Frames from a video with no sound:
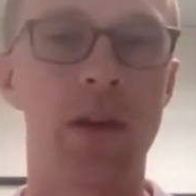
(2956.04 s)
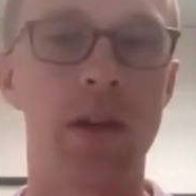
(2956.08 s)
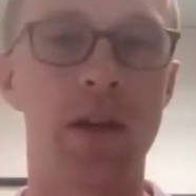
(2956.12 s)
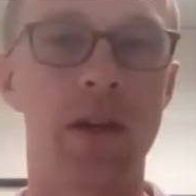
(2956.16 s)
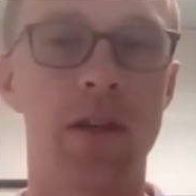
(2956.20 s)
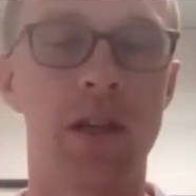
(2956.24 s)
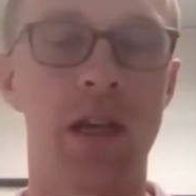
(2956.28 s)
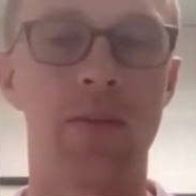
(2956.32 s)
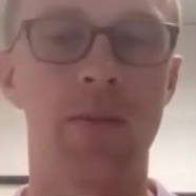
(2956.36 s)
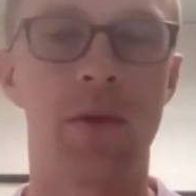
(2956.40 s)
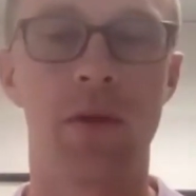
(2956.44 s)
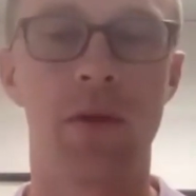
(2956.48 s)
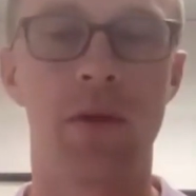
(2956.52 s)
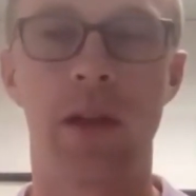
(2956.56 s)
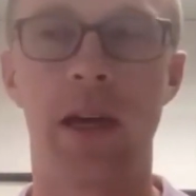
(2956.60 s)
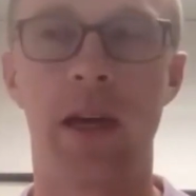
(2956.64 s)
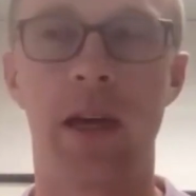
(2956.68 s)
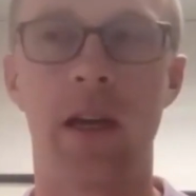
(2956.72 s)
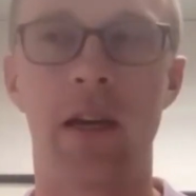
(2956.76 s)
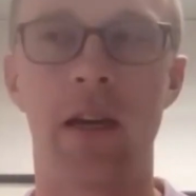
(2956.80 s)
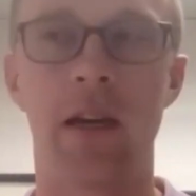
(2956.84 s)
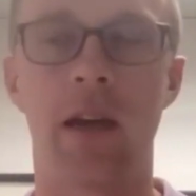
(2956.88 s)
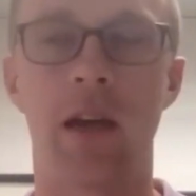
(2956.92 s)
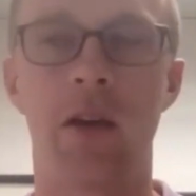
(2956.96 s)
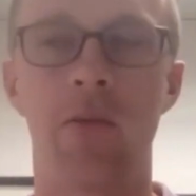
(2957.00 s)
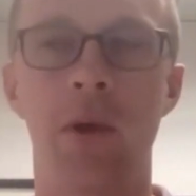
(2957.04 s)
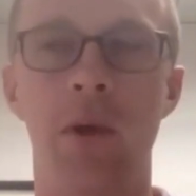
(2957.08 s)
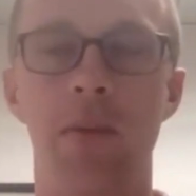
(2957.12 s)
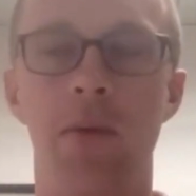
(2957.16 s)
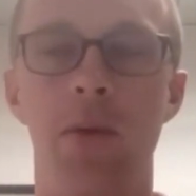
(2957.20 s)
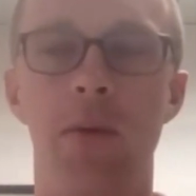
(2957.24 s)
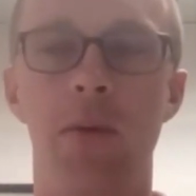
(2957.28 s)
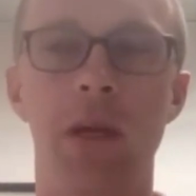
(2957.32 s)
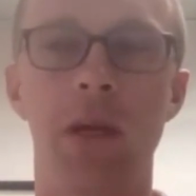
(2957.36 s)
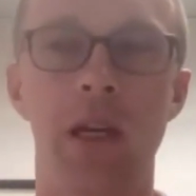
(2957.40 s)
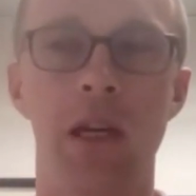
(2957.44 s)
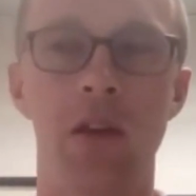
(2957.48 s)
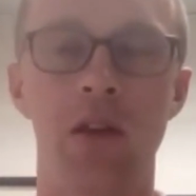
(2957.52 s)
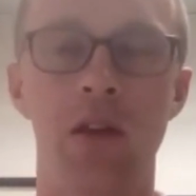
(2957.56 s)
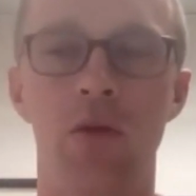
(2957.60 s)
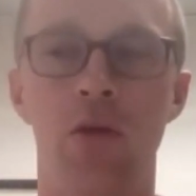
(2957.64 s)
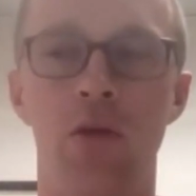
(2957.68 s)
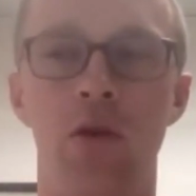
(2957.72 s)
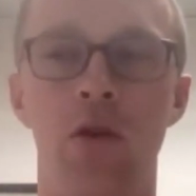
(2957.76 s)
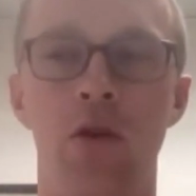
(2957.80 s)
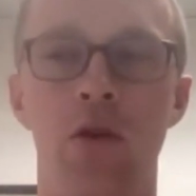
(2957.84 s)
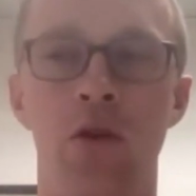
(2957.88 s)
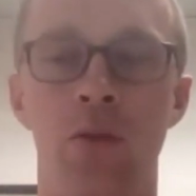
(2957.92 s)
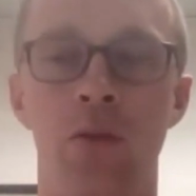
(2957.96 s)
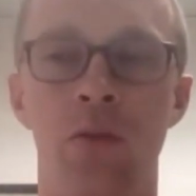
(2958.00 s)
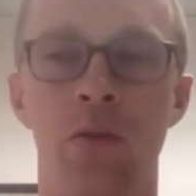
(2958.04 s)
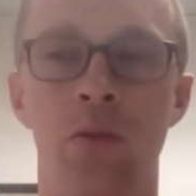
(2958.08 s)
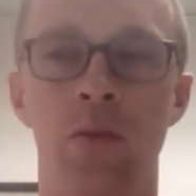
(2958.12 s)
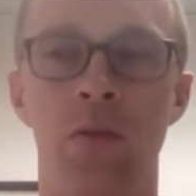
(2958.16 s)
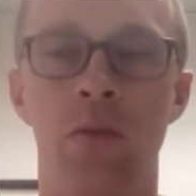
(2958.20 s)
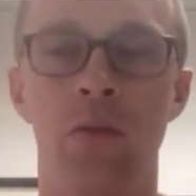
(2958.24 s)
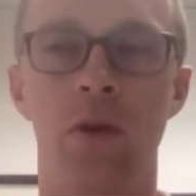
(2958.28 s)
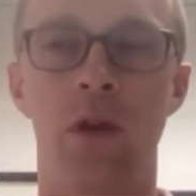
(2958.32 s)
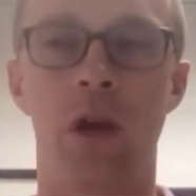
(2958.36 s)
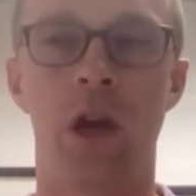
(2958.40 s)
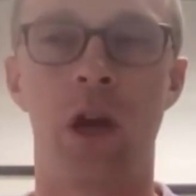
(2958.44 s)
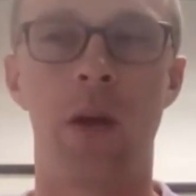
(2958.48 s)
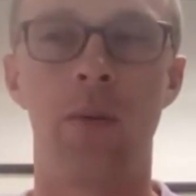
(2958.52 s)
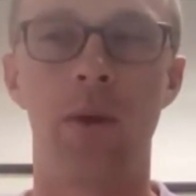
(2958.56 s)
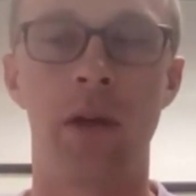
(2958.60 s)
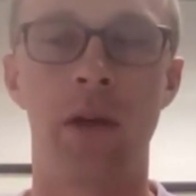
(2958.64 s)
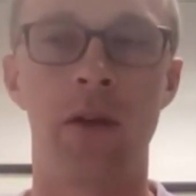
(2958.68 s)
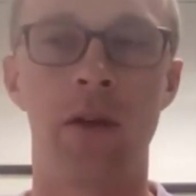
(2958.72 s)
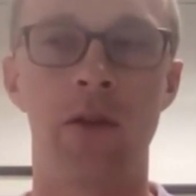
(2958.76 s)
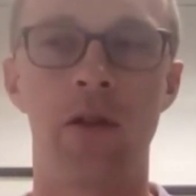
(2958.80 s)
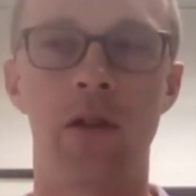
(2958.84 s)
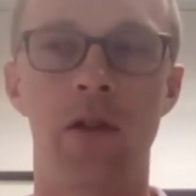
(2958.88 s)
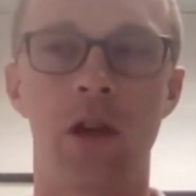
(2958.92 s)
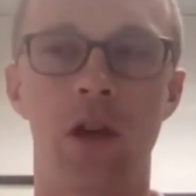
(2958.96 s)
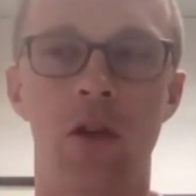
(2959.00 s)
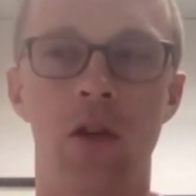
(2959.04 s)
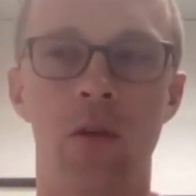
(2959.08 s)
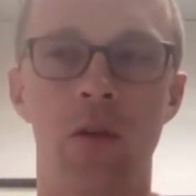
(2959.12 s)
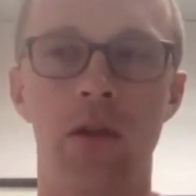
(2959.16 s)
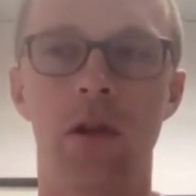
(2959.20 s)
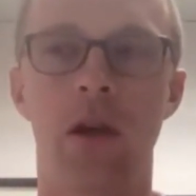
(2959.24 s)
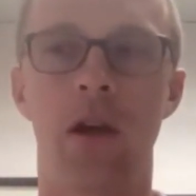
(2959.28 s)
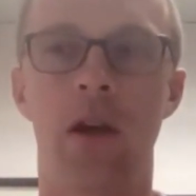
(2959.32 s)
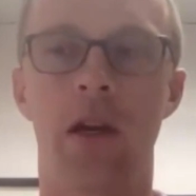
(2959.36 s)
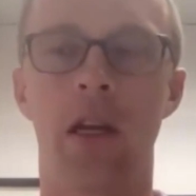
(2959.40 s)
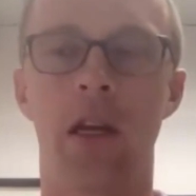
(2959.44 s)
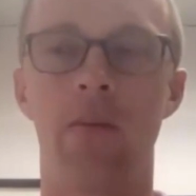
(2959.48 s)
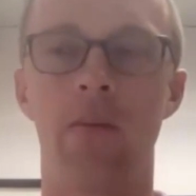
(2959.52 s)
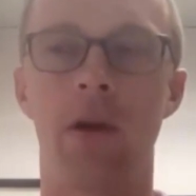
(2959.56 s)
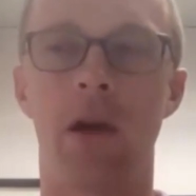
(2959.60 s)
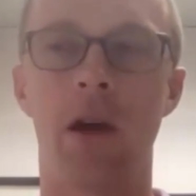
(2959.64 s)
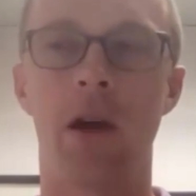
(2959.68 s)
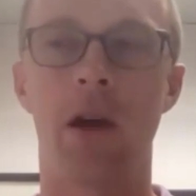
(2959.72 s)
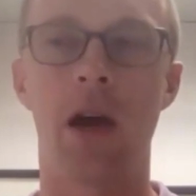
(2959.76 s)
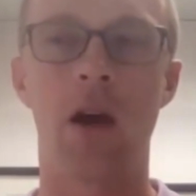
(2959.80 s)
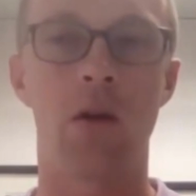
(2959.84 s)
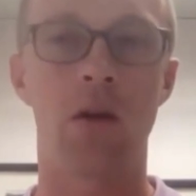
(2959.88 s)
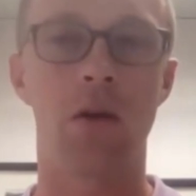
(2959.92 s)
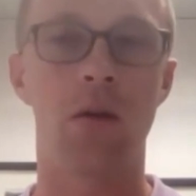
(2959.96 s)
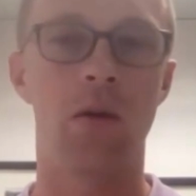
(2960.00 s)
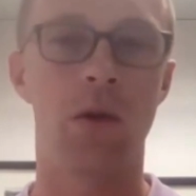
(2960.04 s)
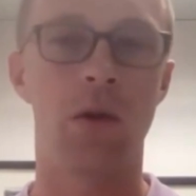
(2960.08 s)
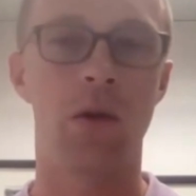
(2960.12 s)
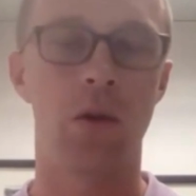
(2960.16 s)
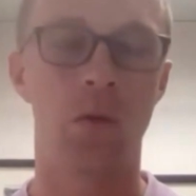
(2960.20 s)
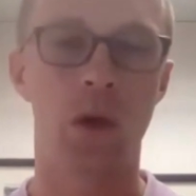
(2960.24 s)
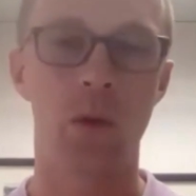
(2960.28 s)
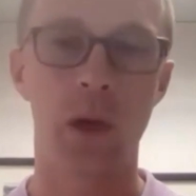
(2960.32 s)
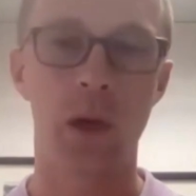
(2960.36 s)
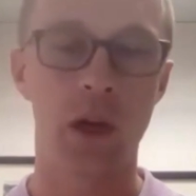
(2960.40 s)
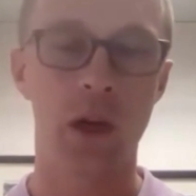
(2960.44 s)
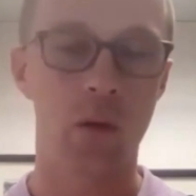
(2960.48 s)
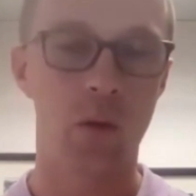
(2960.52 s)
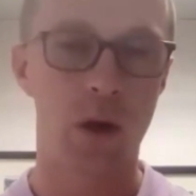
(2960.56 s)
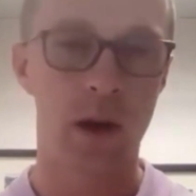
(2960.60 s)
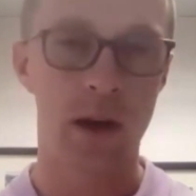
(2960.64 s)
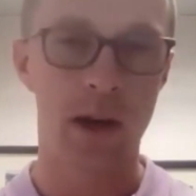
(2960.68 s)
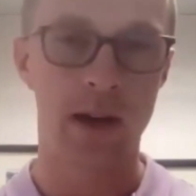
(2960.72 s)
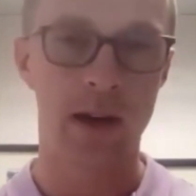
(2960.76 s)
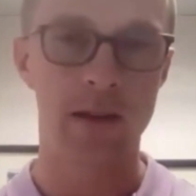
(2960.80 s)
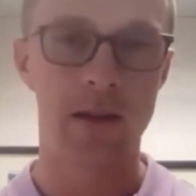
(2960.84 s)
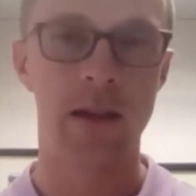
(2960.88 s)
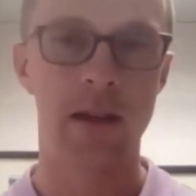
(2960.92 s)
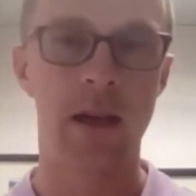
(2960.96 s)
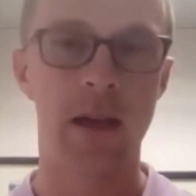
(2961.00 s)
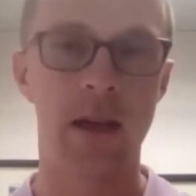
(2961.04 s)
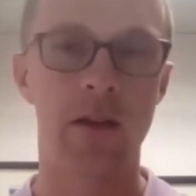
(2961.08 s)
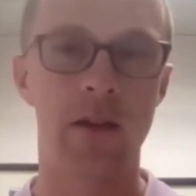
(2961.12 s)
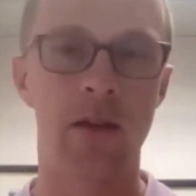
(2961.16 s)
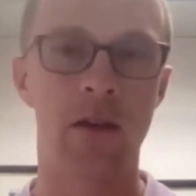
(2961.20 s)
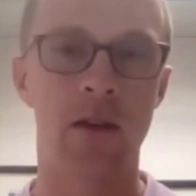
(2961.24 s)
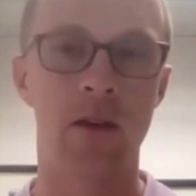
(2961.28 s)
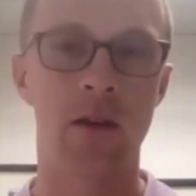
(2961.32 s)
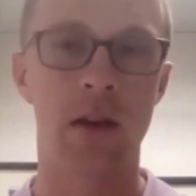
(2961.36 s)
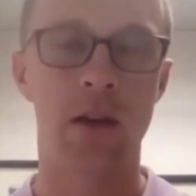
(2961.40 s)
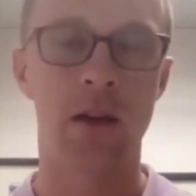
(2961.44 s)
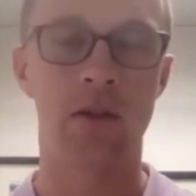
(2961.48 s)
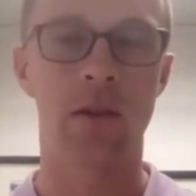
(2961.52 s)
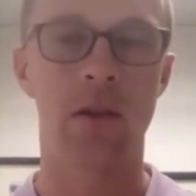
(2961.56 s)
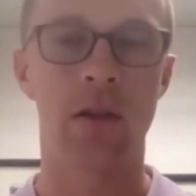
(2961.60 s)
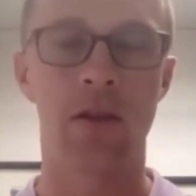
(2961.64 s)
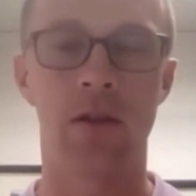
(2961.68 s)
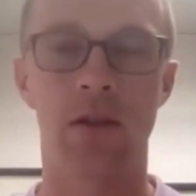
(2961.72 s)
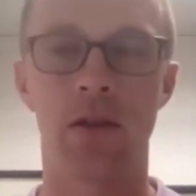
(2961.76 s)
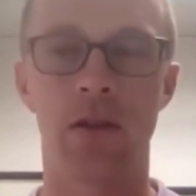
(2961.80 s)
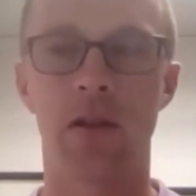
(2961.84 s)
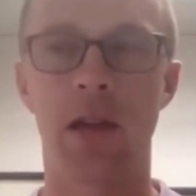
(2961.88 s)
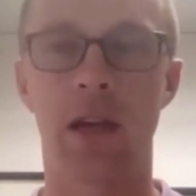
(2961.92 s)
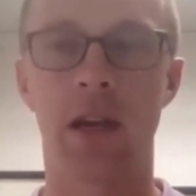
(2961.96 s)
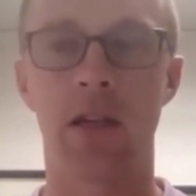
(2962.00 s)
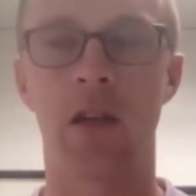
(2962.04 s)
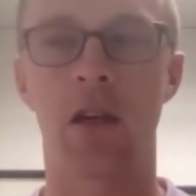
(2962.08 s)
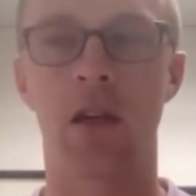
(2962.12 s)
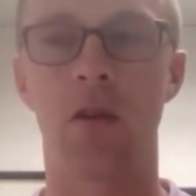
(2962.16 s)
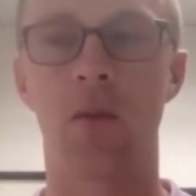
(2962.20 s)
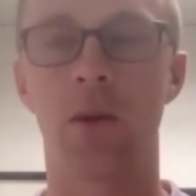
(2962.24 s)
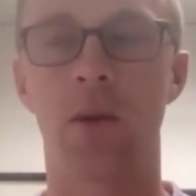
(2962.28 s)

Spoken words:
quick example of that, I remember being in the room a couple of years ago, we were talking about what are we going to work on together as a sector.